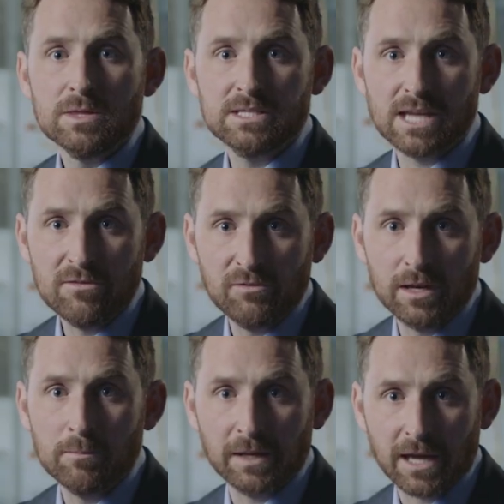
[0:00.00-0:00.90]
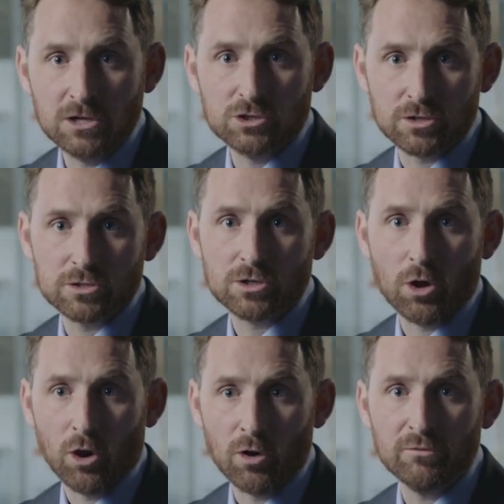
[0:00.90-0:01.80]
safety implications
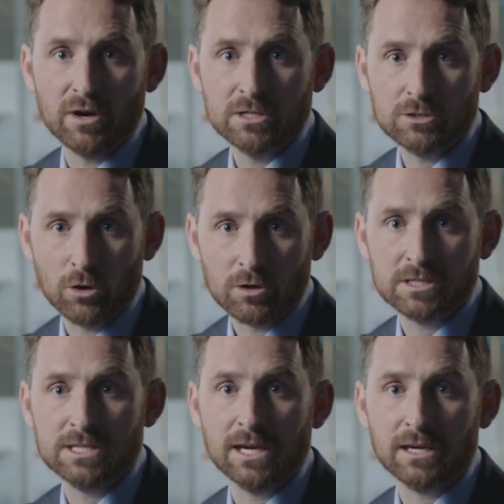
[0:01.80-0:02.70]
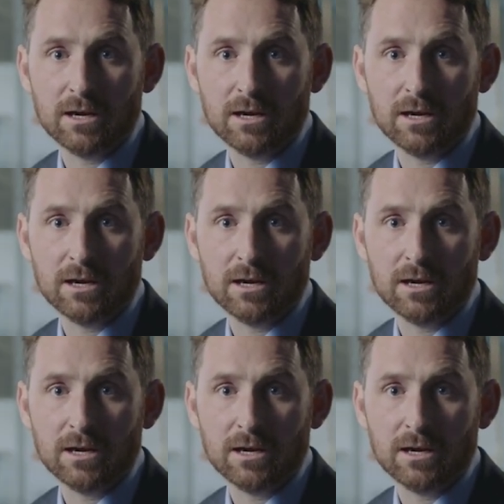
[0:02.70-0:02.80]
of a toxic